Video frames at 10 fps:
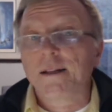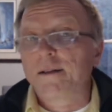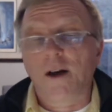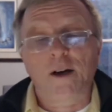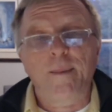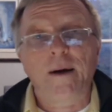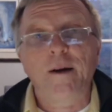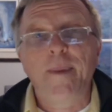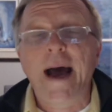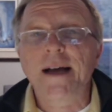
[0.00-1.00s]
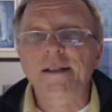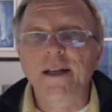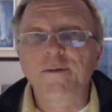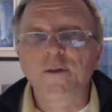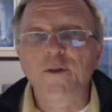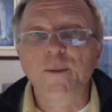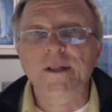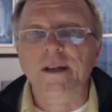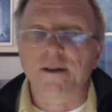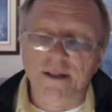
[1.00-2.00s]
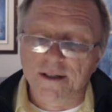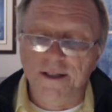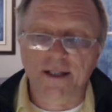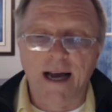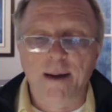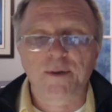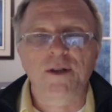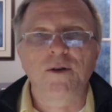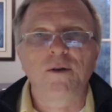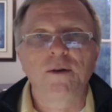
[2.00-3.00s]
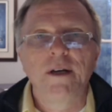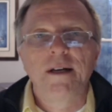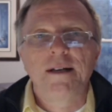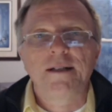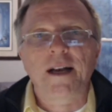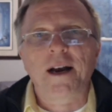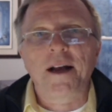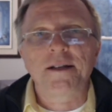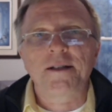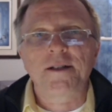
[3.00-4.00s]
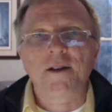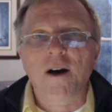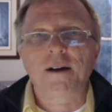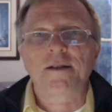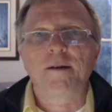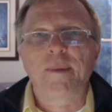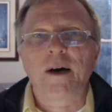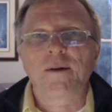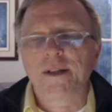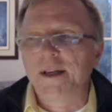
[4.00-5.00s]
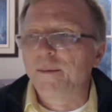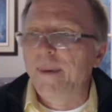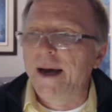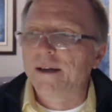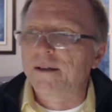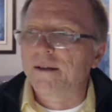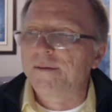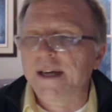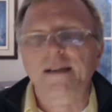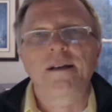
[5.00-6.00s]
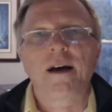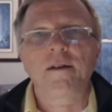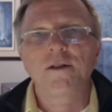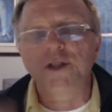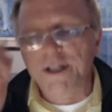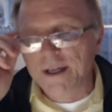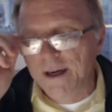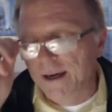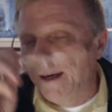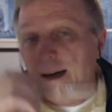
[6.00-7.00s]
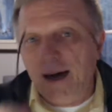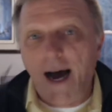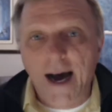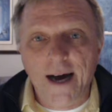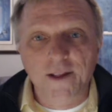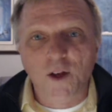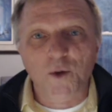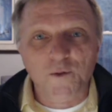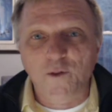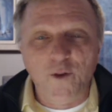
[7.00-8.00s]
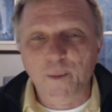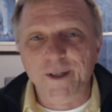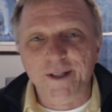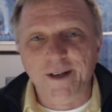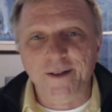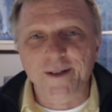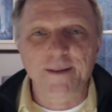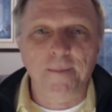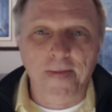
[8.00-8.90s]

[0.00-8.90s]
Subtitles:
talk about capacity of fulfillment centers. This optional set of lessons talks about the impact of technology on those fulfillment centers.